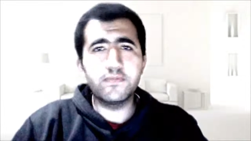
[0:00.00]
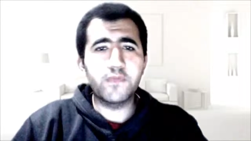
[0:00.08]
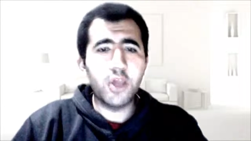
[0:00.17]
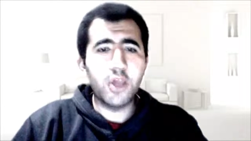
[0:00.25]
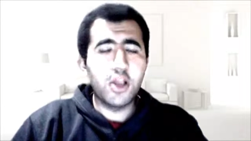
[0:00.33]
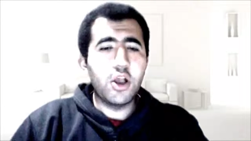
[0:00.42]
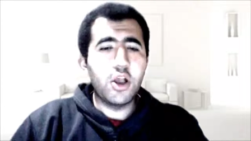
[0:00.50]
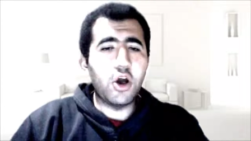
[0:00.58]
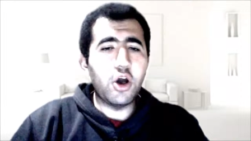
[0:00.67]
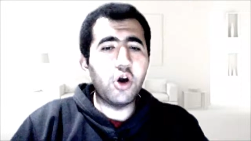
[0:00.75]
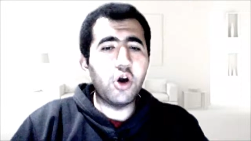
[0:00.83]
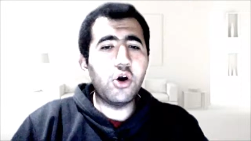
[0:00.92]

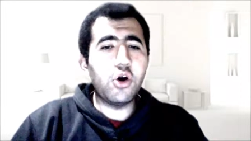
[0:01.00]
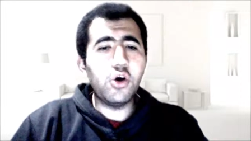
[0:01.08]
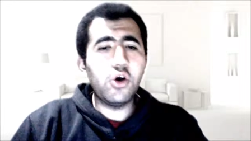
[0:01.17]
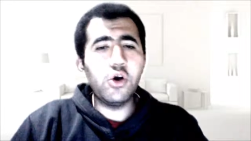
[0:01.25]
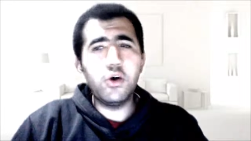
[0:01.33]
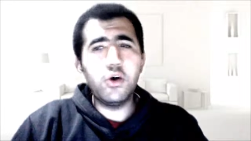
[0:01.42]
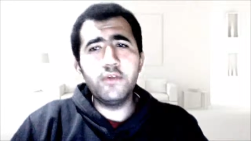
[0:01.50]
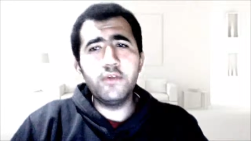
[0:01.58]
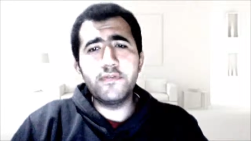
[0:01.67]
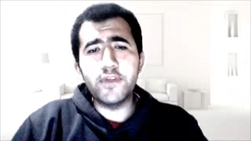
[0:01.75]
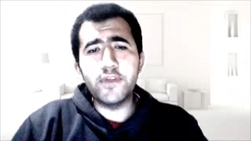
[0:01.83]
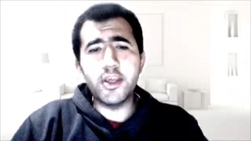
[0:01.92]
Old
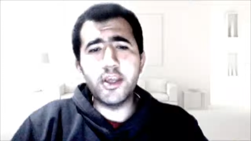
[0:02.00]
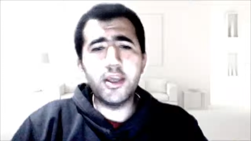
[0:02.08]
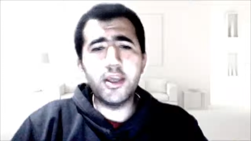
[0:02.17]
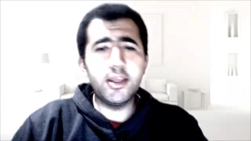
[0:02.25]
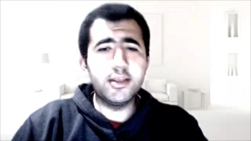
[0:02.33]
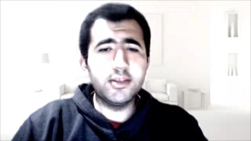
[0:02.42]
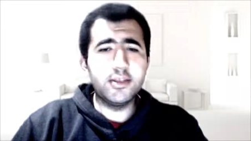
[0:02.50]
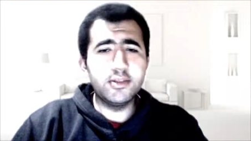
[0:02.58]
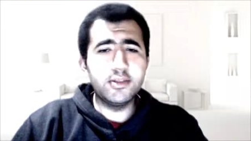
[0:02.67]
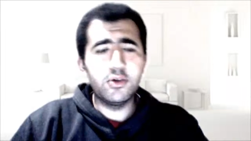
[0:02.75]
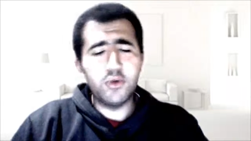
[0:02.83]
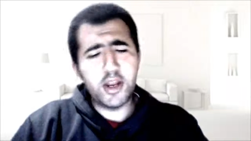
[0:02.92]
friend,
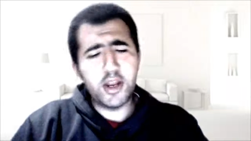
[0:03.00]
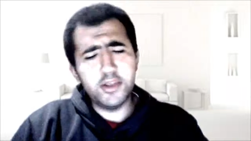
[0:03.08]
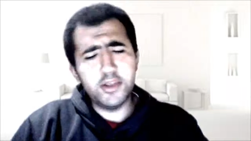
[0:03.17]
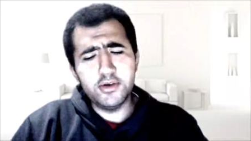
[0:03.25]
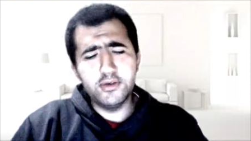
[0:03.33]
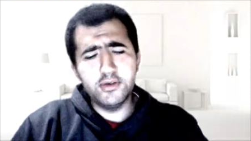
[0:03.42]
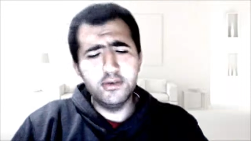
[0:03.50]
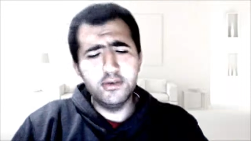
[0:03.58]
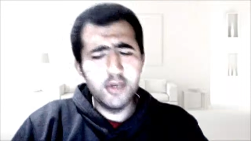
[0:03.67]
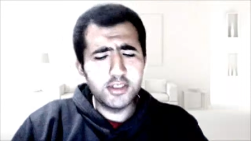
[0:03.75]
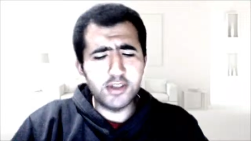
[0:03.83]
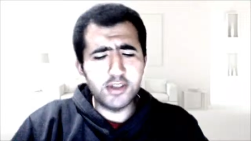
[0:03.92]
why you
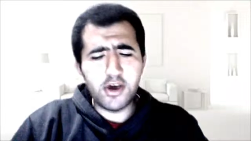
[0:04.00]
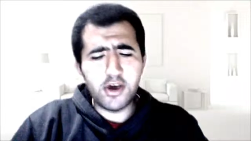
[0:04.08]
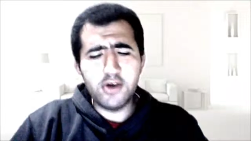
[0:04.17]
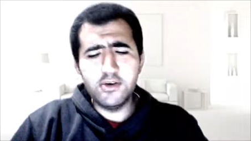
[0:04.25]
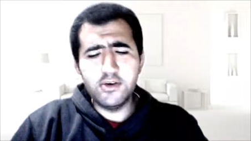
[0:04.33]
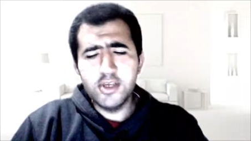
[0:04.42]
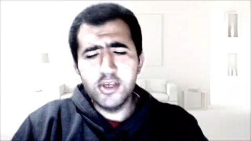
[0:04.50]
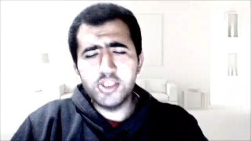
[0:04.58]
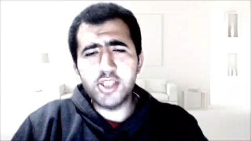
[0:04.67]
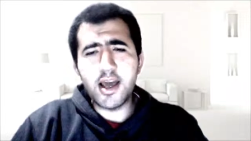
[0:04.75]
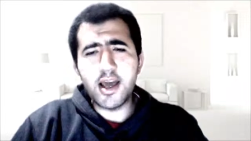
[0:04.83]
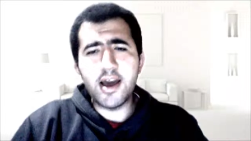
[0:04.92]
so
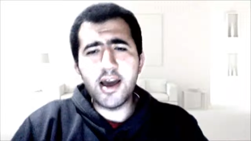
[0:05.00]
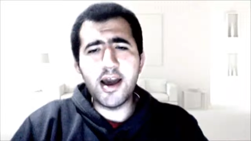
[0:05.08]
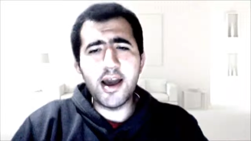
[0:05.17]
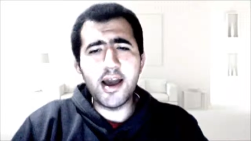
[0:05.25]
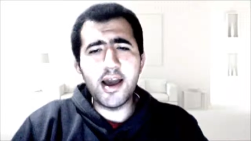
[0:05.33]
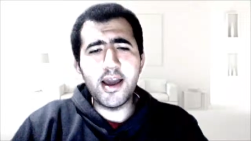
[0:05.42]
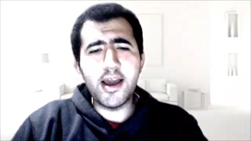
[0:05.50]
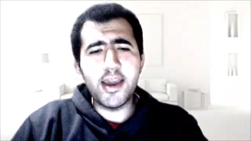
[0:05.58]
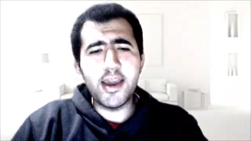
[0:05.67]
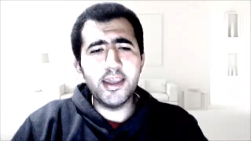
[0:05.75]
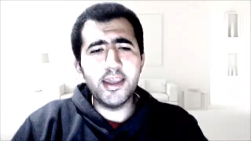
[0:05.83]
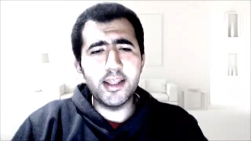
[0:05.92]
shy?
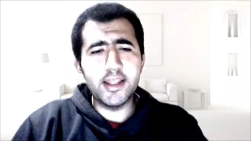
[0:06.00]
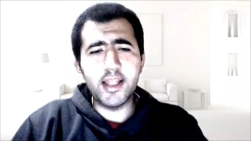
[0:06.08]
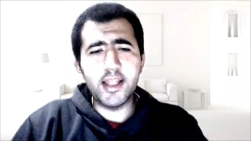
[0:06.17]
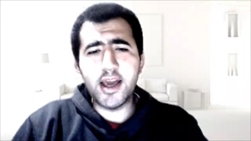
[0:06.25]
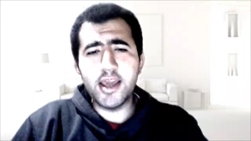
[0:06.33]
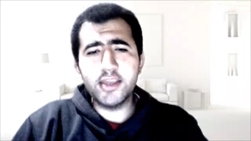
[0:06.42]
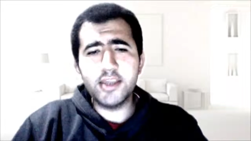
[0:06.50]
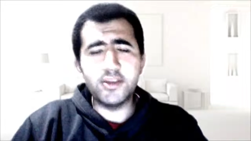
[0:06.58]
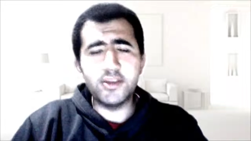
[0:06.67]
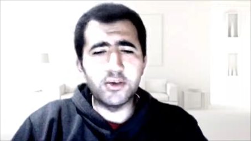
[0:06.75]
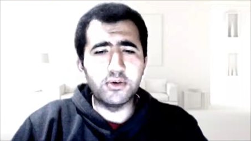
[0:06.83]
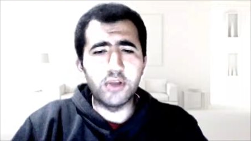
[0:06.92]
Like
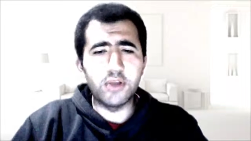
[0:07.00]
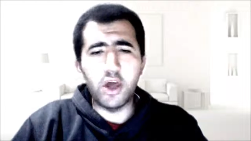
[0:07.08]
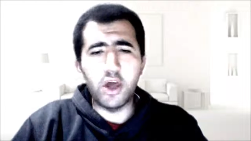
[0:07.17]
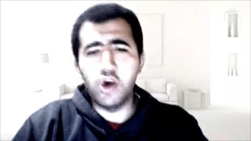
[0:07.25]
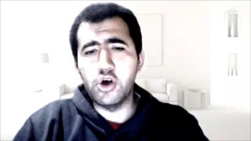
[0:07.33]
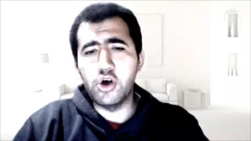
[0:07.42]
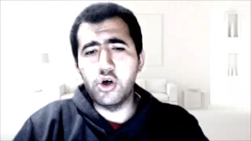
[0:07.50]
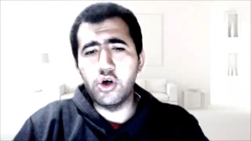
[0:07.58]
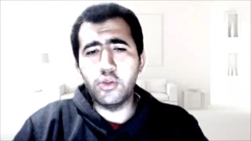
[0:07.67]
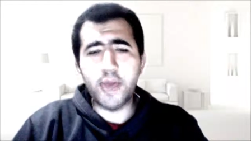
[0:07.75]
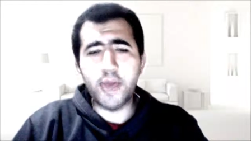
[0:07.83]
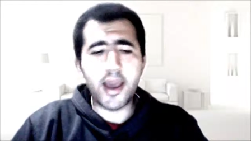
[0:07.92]
you'd hold
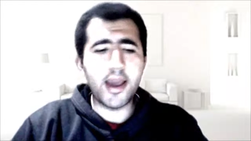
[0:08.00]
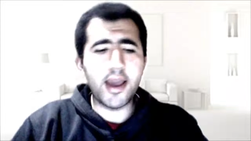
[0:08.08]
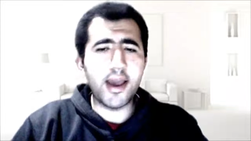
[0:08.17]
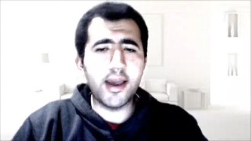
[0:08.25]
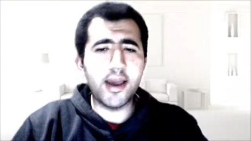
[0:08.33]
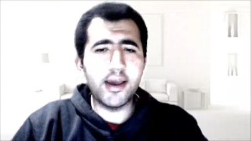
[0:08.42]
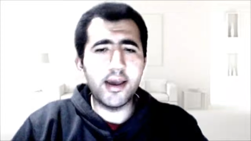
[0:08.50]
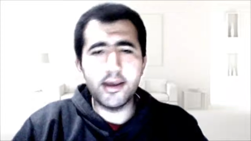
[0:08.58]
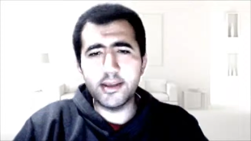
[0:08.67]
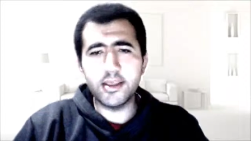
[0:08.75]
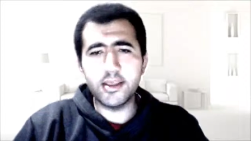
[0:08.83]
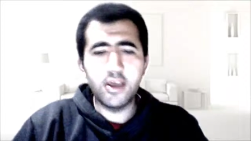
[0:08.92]
back
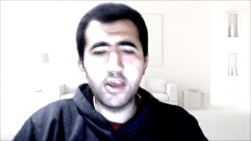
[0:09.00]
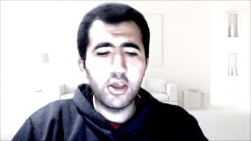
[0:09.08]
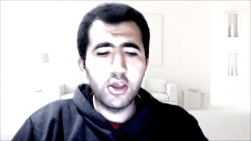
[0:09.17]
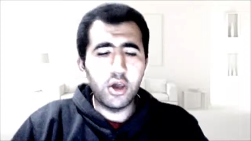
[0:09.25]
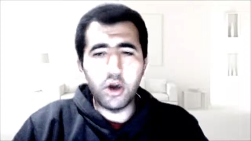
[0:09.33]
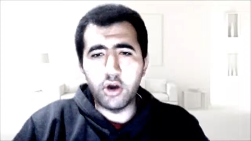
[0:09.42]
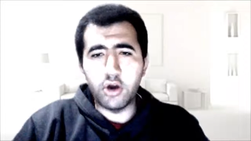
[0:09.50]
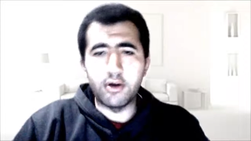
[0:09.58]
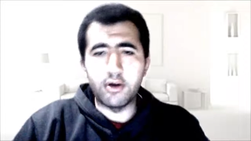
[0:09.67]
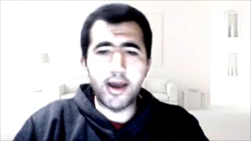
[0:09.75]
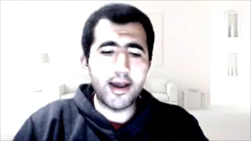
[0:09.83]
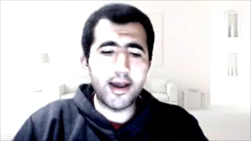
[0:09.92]
or
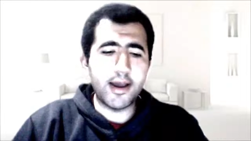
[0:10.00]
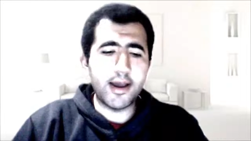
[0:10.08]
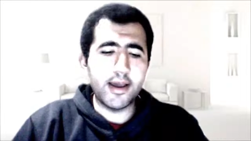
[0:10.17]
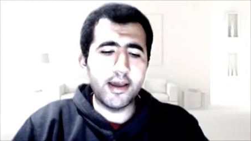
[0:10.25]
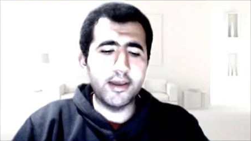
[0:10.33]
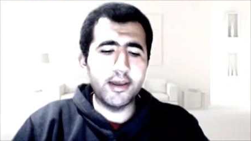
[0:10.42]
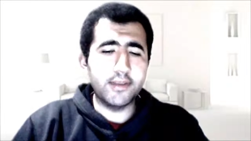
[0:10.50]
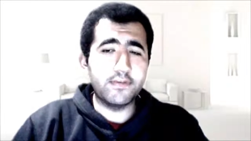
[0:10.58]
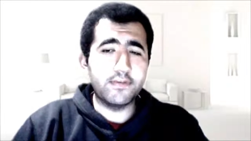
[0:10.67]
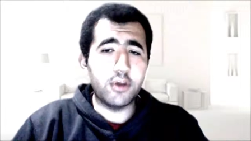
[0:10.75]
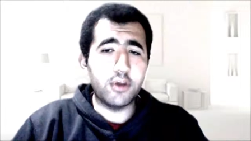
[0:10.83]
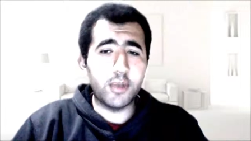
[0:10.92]
hide from
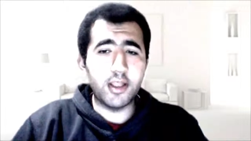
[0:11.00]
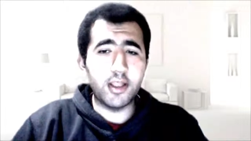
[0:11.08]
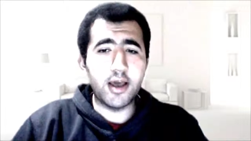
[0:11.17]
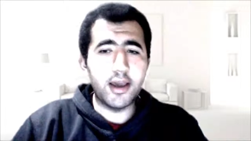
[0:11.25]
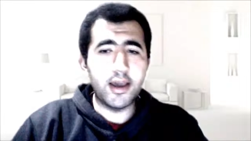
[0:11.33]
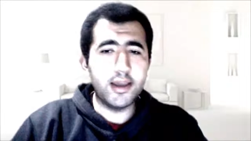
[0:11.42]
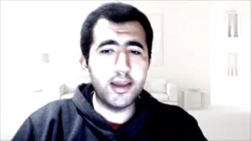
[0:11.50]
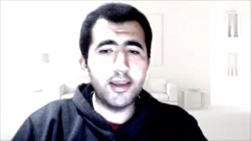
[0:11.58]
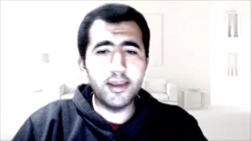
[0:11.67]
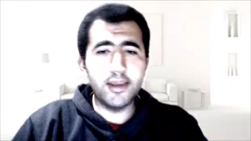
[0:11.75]
a lie.